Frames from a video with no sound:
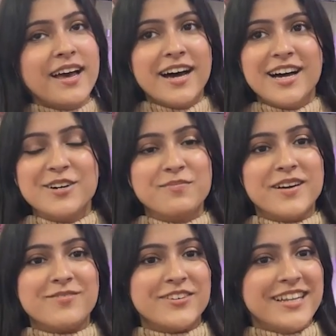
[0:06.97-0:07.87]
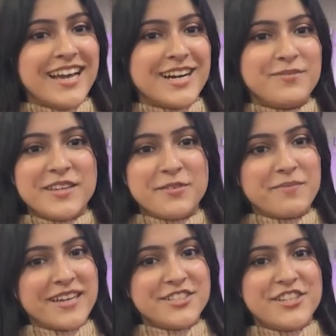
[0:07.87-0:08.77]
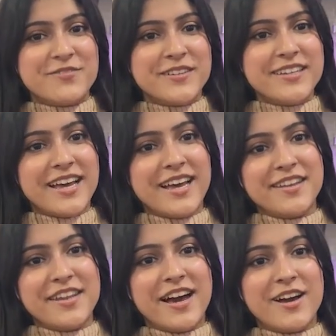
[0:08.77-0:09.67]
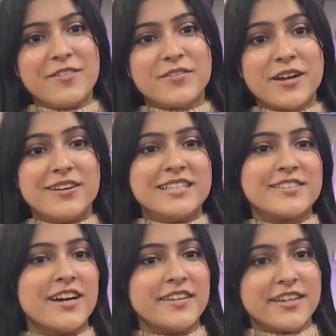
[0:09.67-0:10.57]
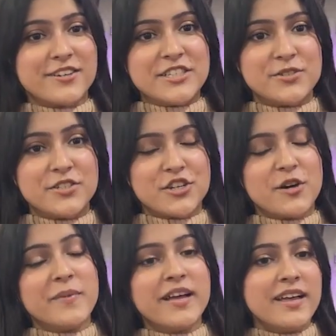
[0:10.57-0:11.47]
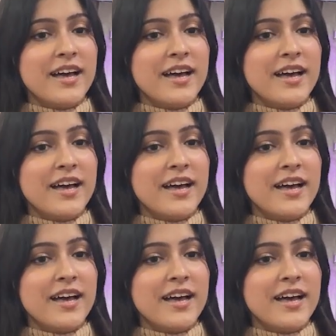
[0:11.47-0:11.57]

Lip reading: I'm really happy with my achievement, and I've currently started a graduate job